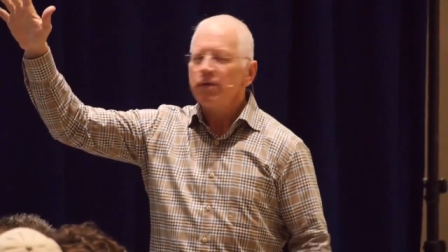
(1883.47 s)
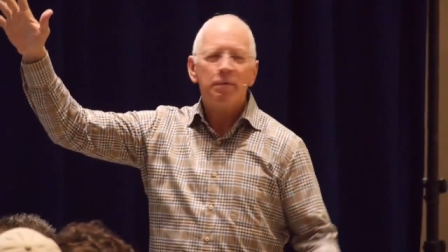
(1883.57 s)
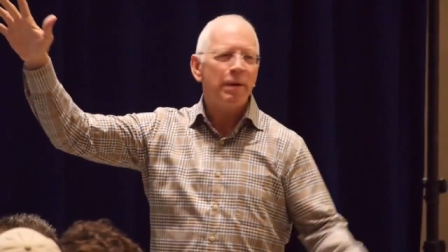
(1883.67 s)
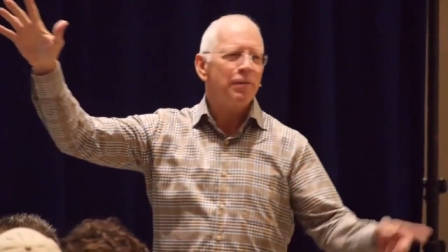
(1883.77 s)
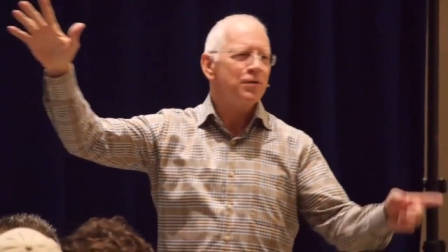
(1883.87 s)

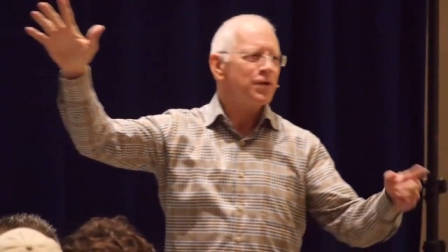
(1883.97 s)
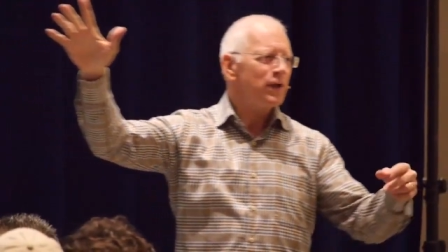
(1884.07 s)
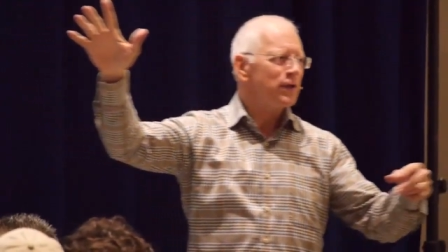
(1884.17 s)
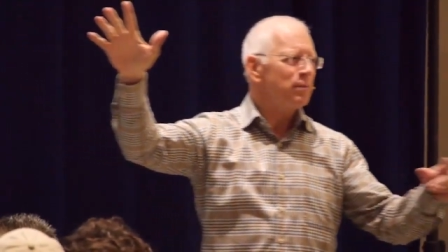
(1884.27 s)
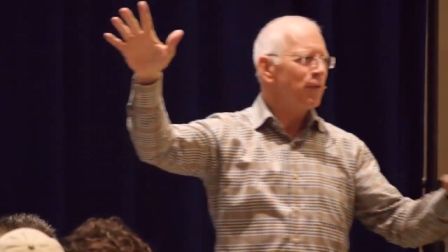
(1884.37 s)
Remember
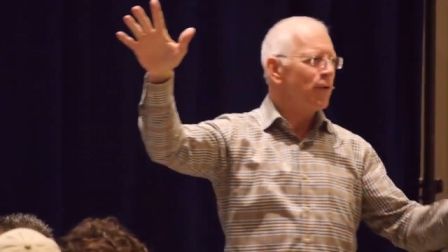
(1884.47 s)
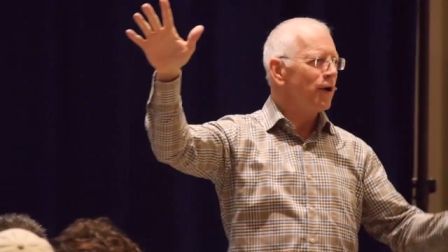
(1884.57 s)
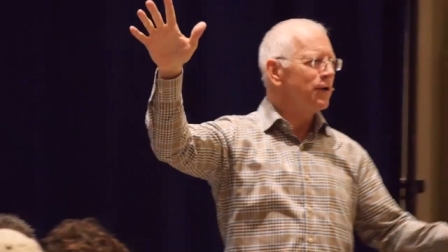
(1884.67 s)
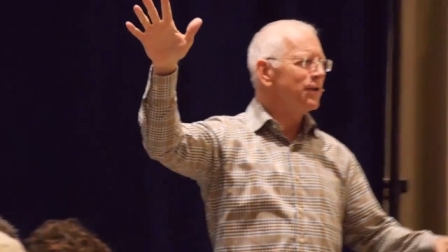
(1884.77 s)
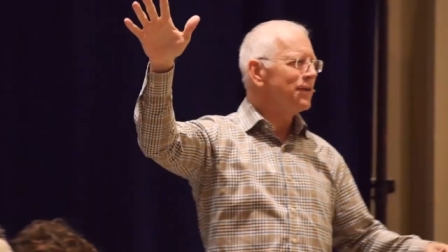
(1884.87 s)
Jason
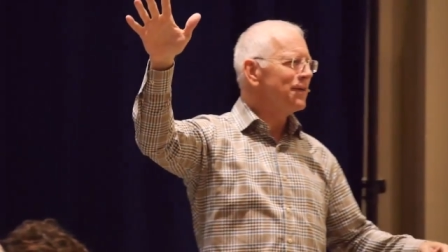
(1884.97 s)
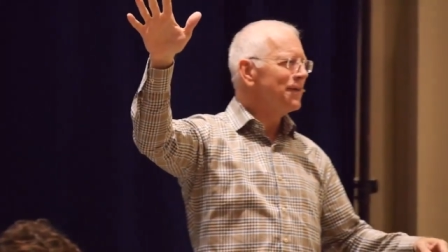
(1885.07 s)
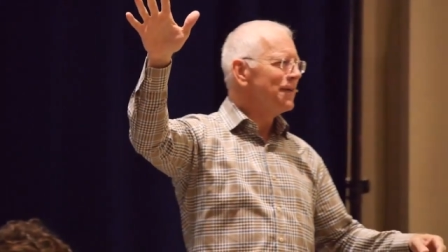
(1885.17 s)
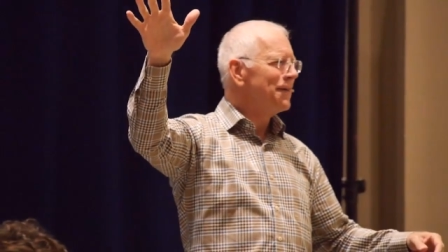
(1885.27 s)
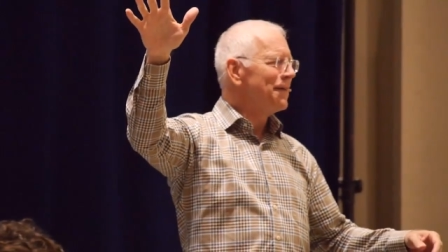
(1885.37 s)
Bourne,
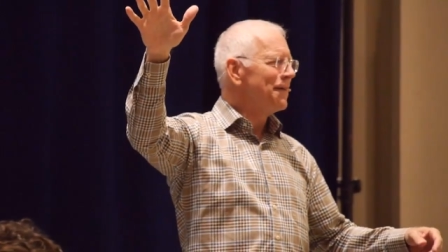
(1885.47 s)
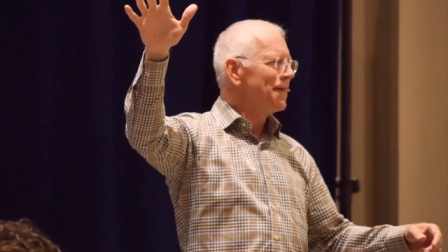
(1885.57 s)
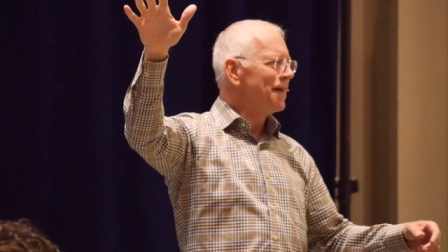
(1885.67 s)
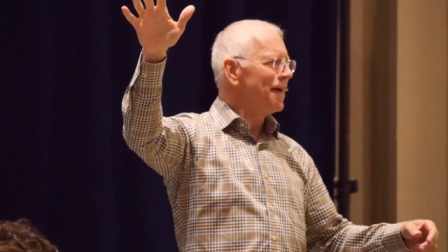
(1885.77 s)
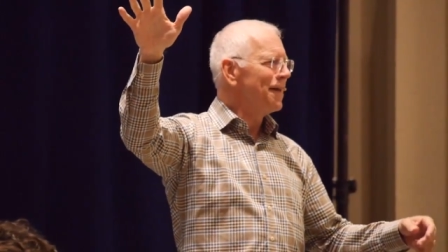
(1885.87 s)

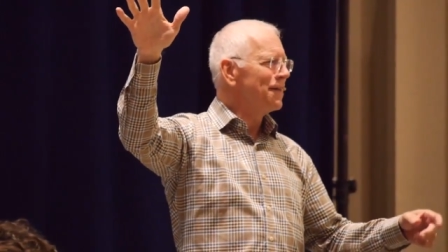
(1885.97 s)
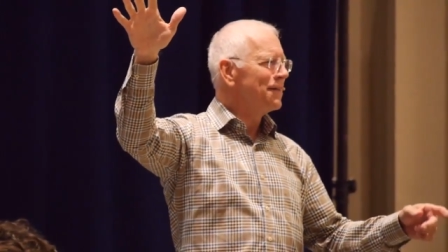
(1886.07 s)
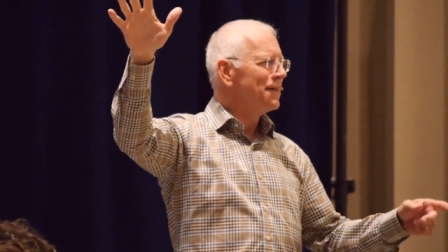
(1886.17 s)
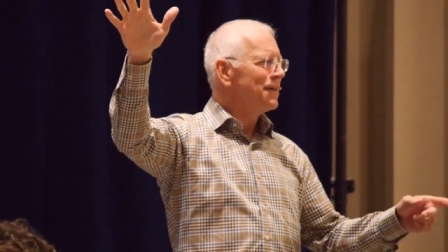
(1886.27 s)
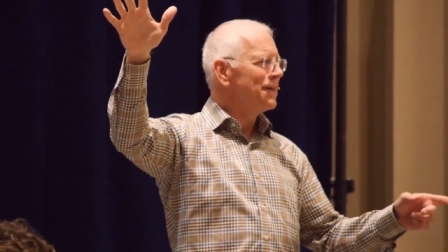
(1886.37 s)
uh,